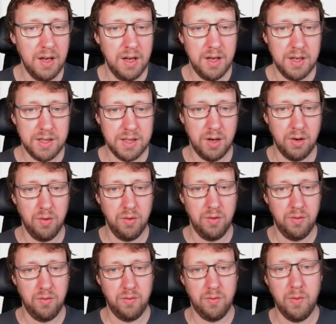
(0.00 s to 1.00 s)
So
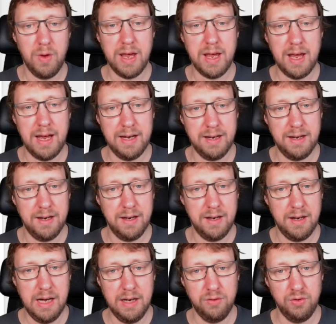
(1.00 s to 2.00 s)
we can
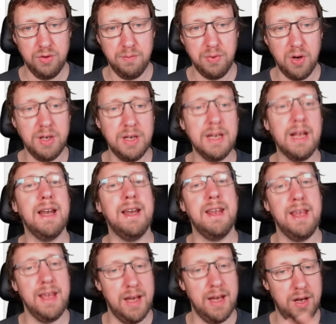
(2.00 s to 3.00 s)
do the plotting, and
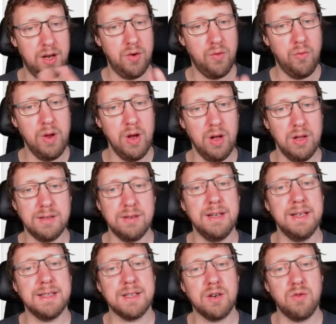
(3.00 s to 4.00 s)
here we also
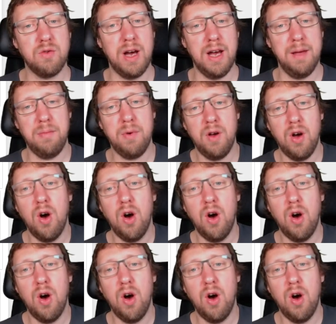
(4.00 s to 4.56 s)
describe